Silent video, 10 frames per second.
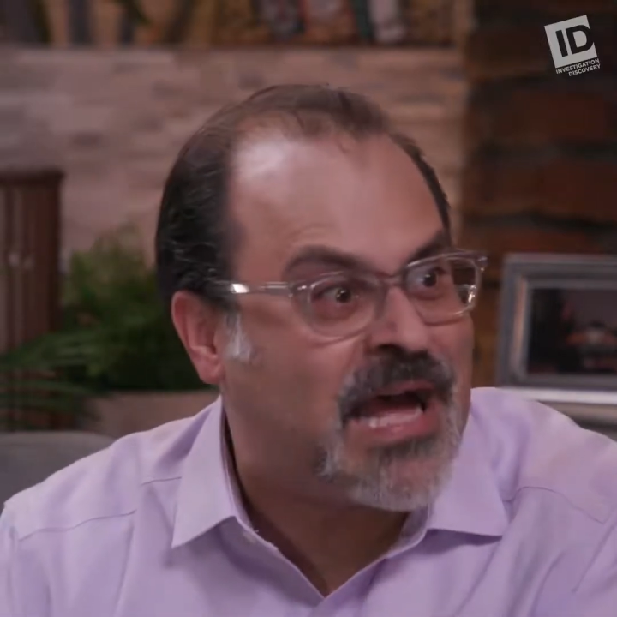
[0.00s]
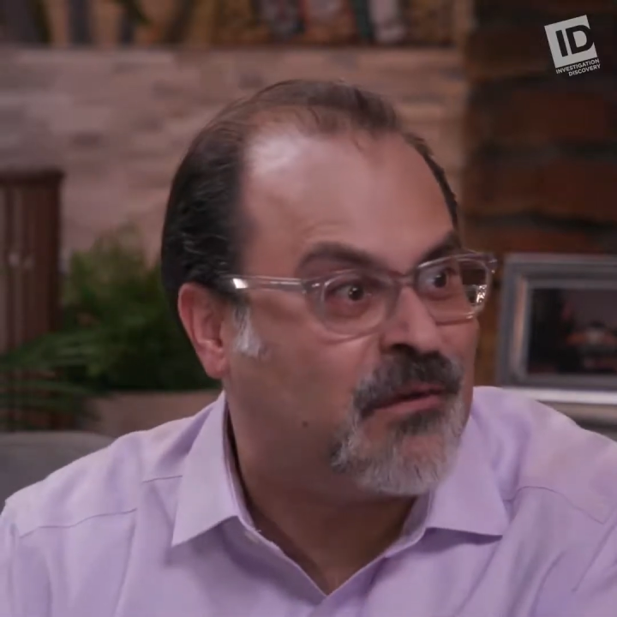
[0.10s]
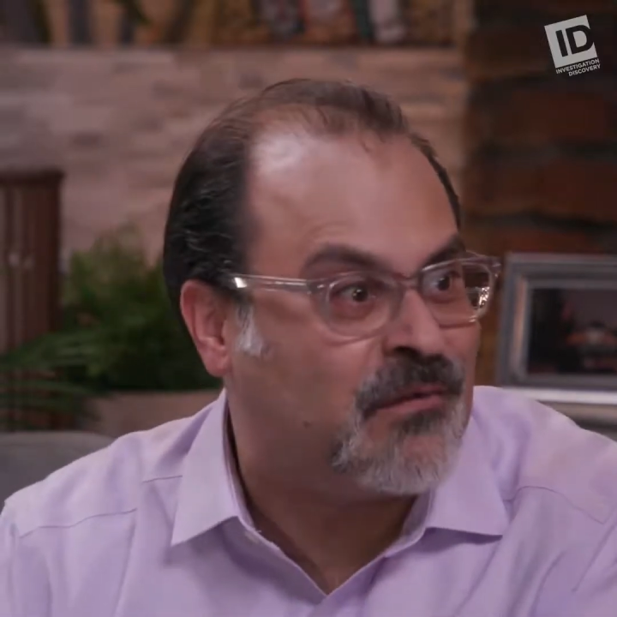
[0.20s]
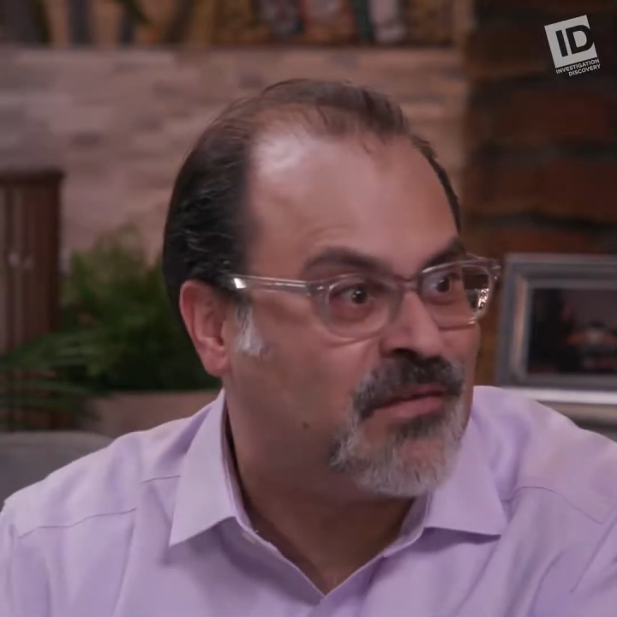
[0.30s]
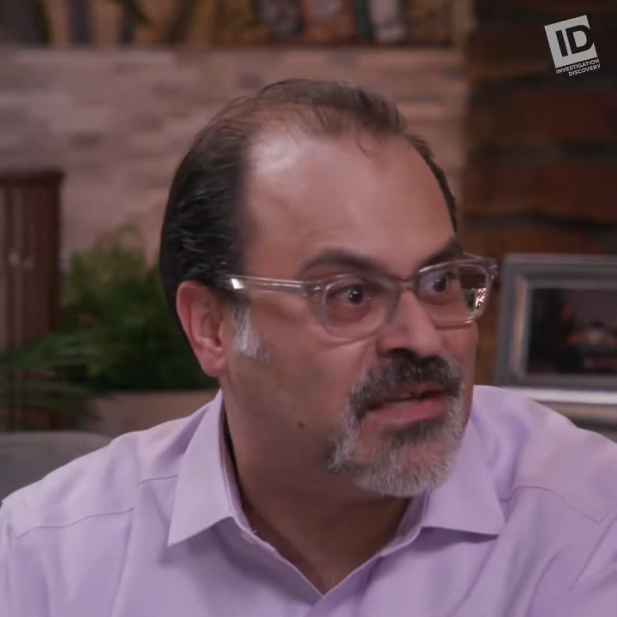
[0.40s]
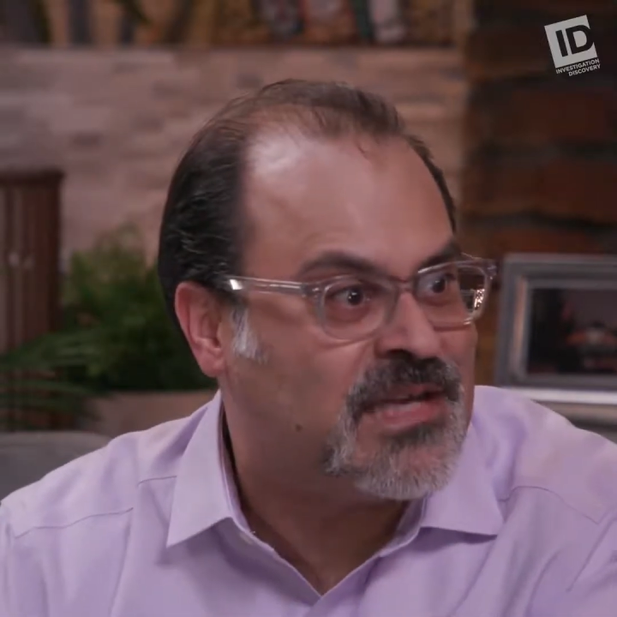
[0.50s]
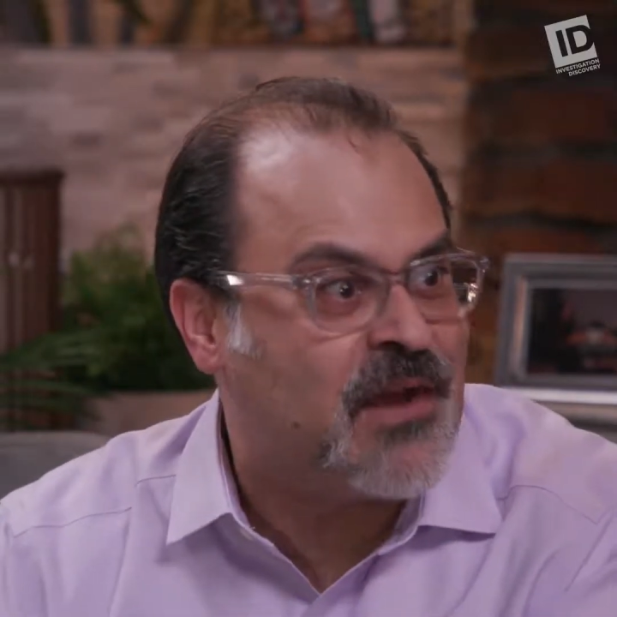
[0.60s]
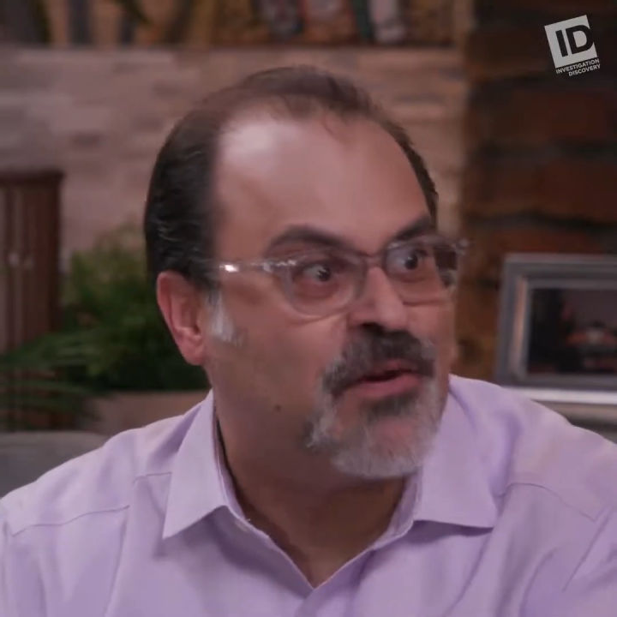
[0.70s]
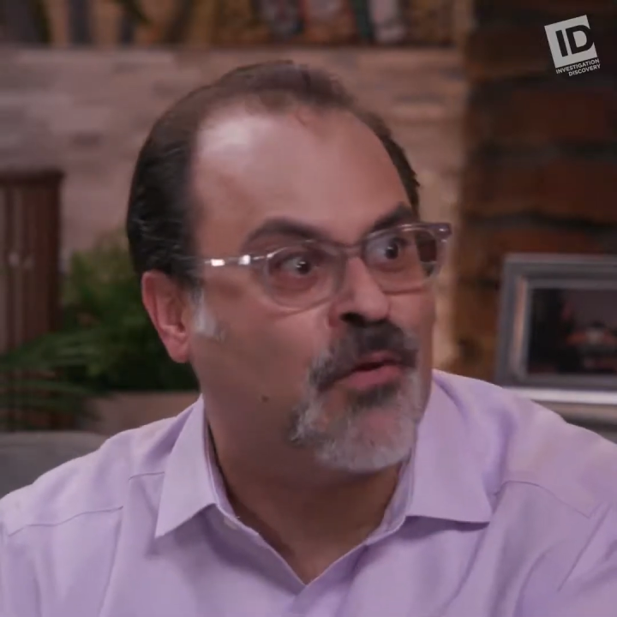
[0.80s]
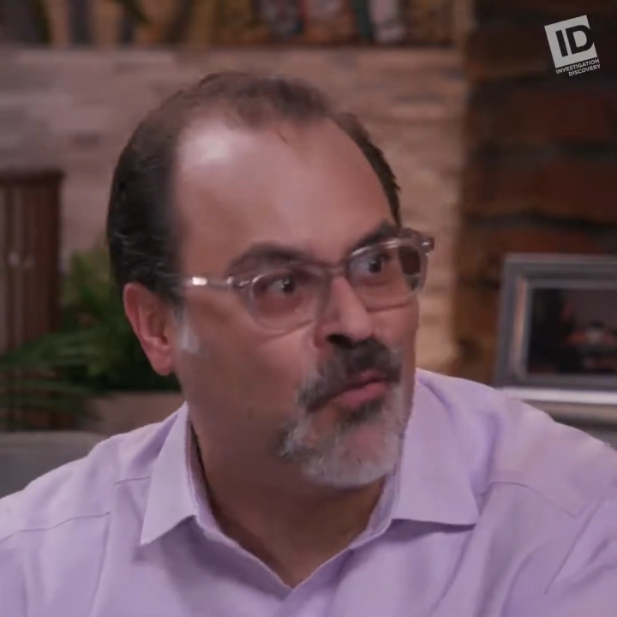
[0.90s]
out of it.
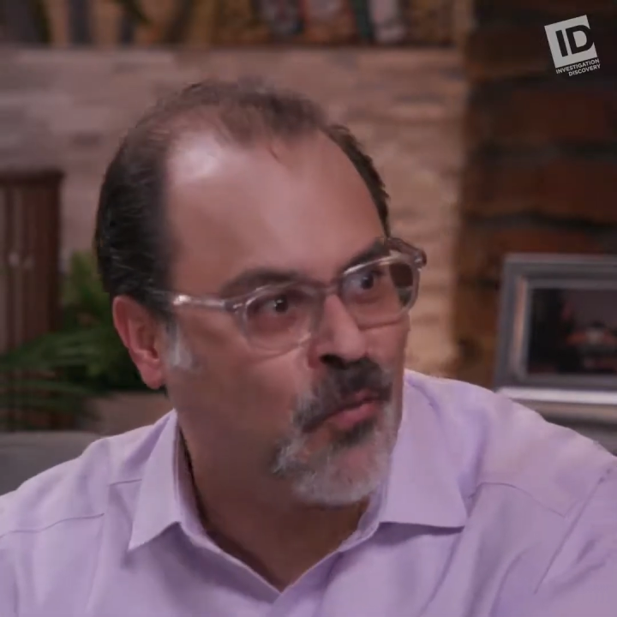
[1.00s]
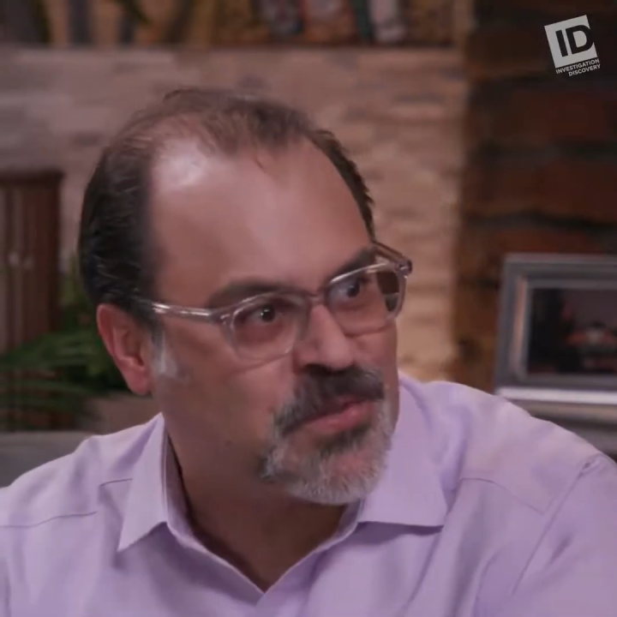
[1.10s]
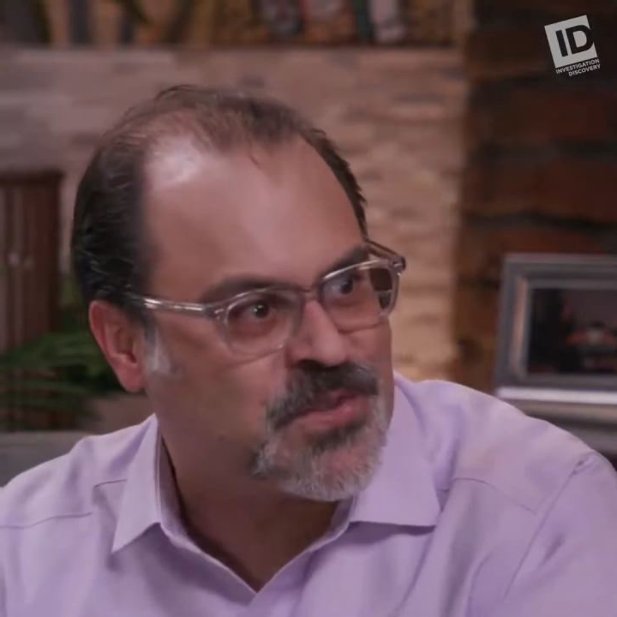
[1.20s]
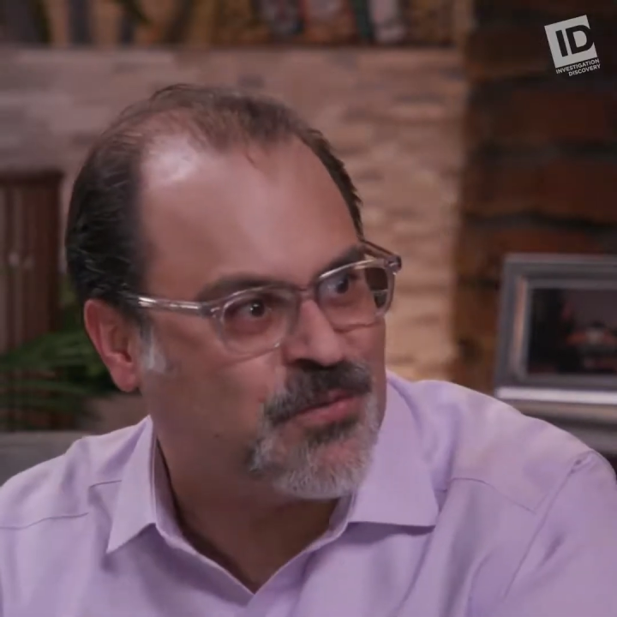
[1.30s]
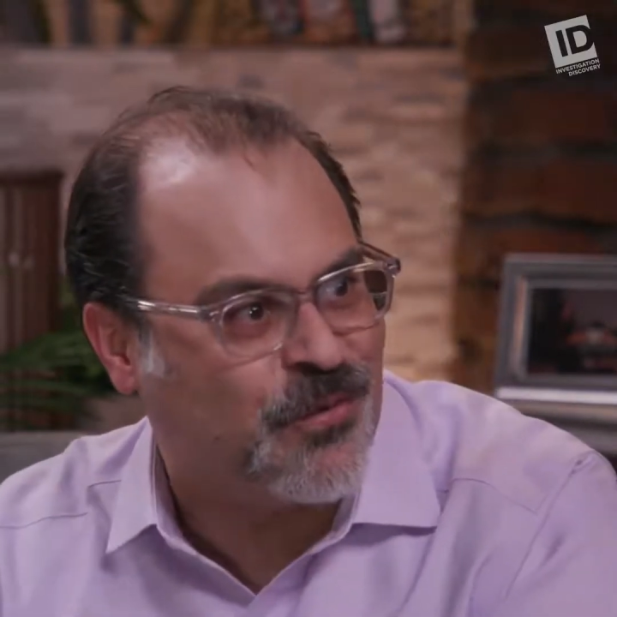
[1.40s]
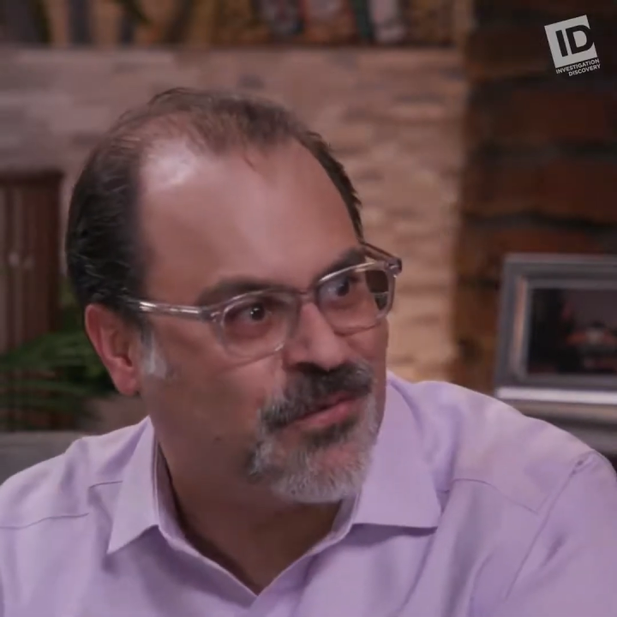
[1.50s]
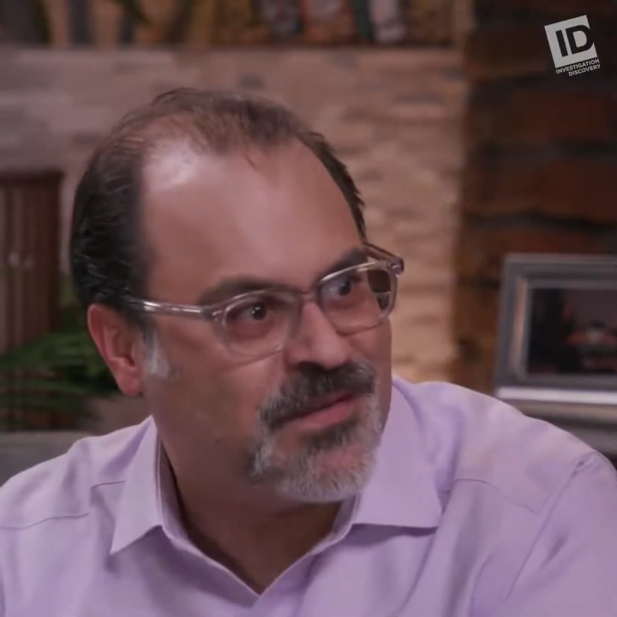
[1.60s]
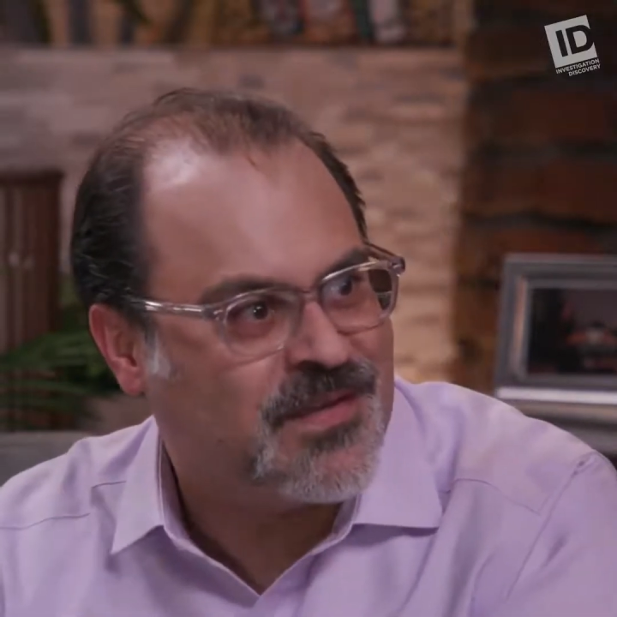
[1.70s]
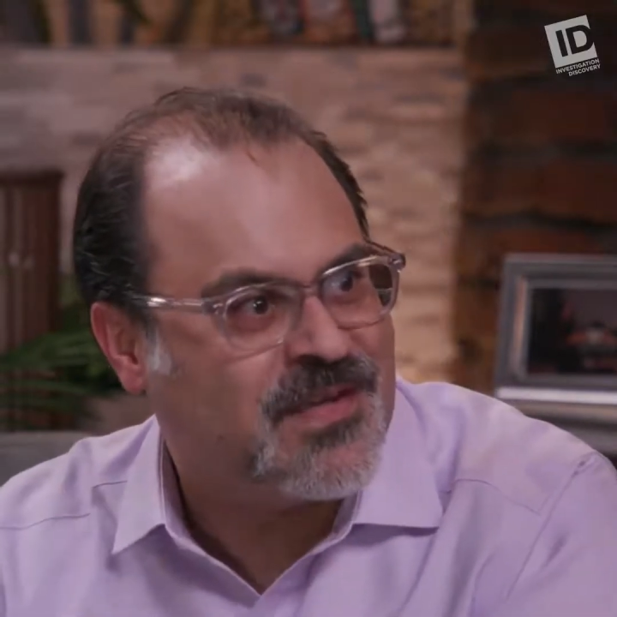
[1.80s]
Now you're going old school.